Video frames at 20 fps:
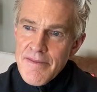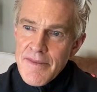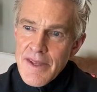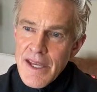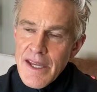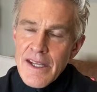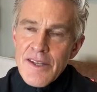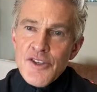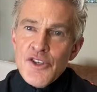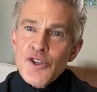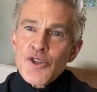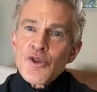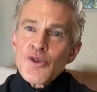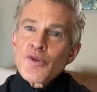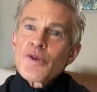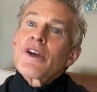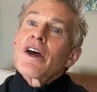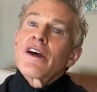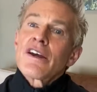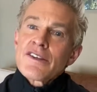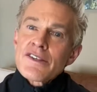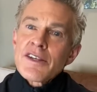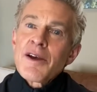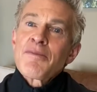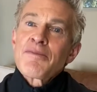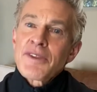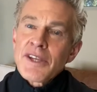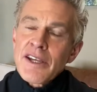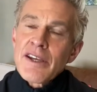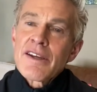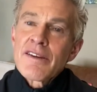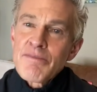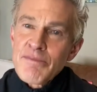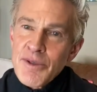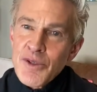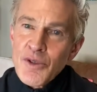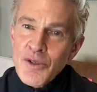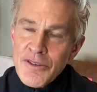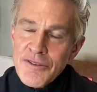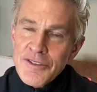and do something
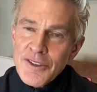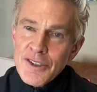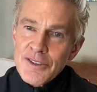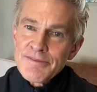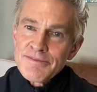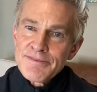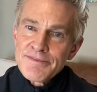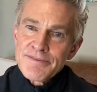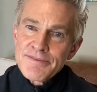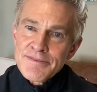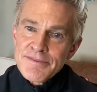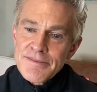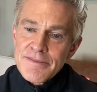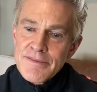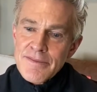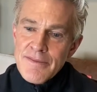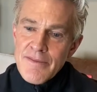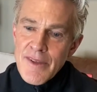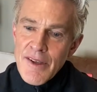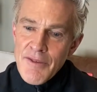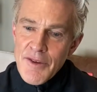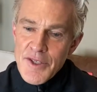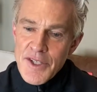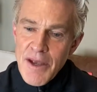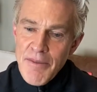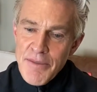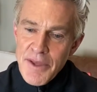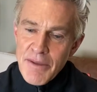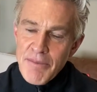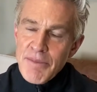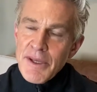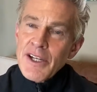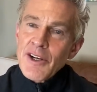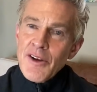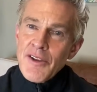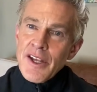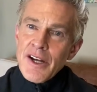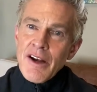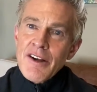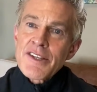beautiful for something bigger
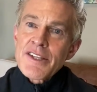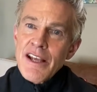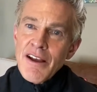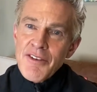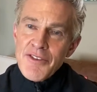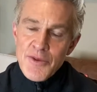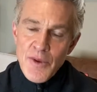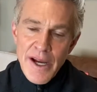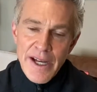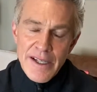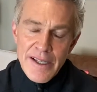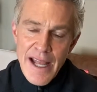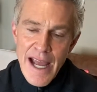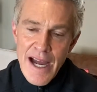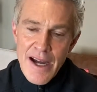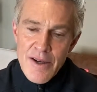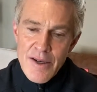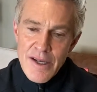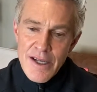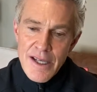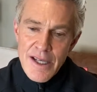than ourselves right now.